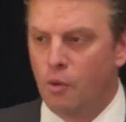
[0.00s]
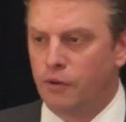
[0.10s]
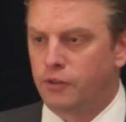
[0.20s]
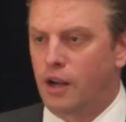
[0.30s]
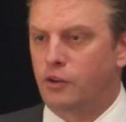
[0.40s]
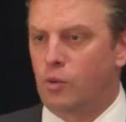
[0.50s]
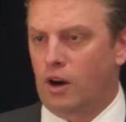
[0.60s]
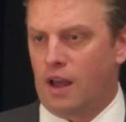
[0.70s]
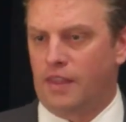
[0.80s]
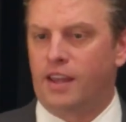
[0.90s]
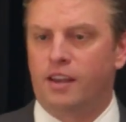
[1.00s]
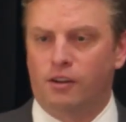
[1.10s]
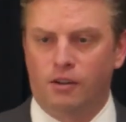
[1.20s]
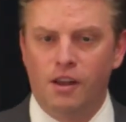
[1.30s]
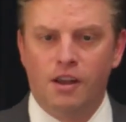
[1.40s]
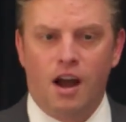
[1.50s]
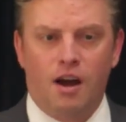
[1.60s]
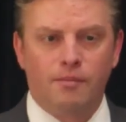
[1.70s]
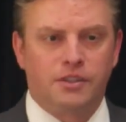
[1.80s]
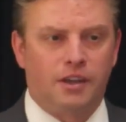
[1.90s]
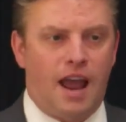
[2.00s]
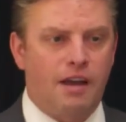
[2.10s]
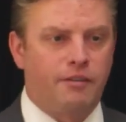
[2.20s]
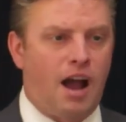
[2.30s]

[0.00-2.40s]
We've tried to work on the Hill to have